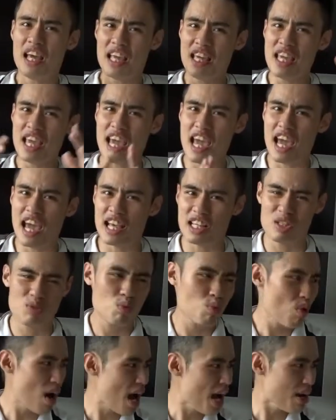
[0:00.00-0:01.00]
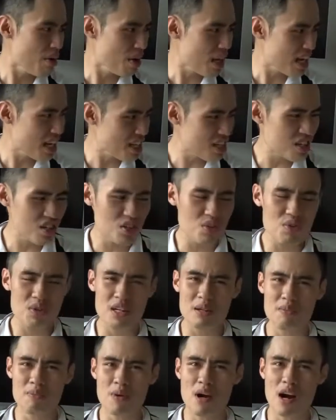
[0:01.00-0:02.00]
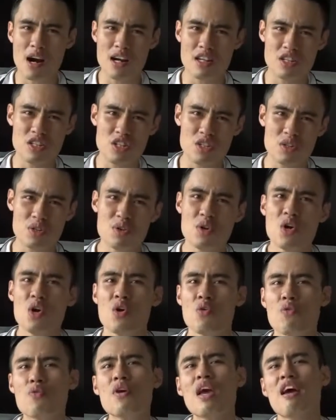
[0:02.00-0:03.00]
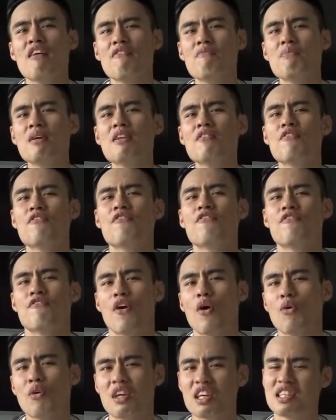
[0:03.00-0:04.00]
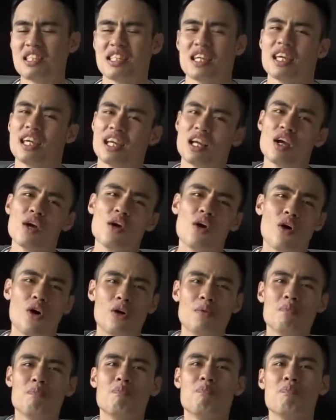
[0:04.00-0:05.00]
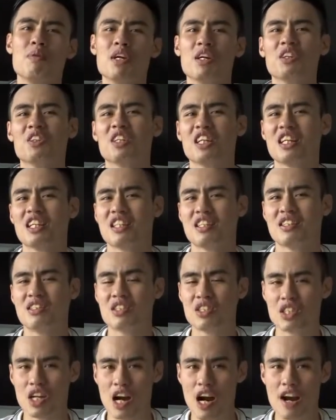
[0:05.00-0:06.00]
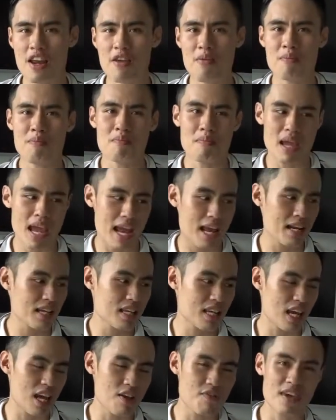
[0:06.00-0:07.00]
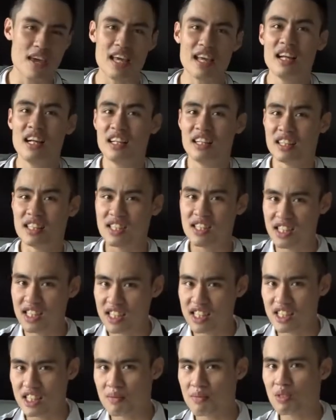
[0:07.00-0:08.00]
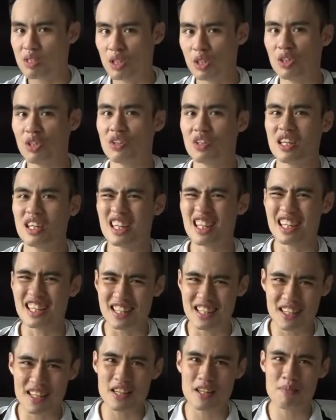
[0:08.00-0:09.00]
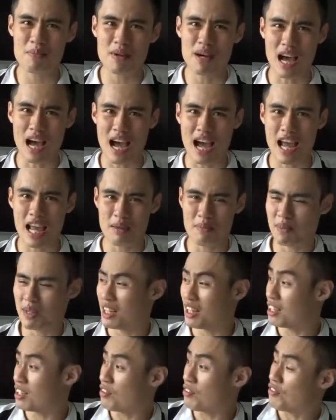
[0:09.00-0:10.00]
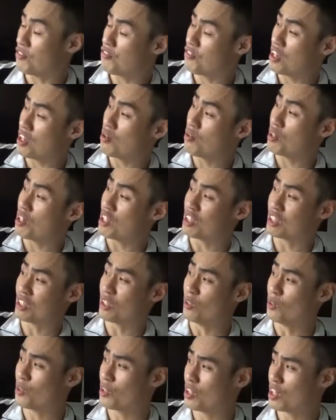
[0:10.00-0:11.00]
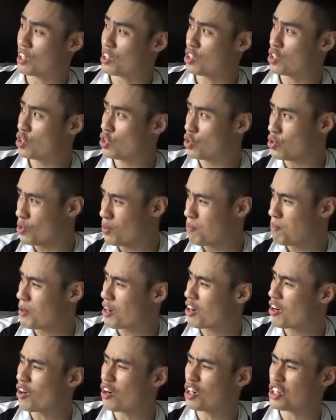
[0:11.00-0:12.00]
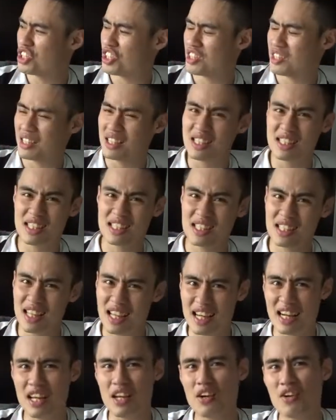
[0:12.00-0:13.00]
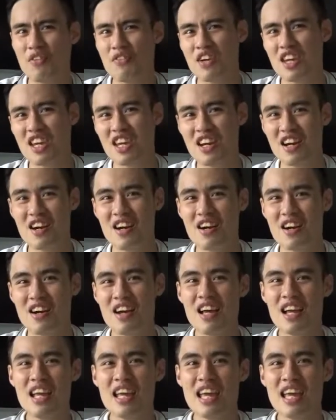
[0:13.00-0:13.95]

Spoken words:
Yes, what do we need to do in part 2? We have been focusing on building the entire man cave, and the system's looking good behind me. The view is looking super gorgeous and stunning over here,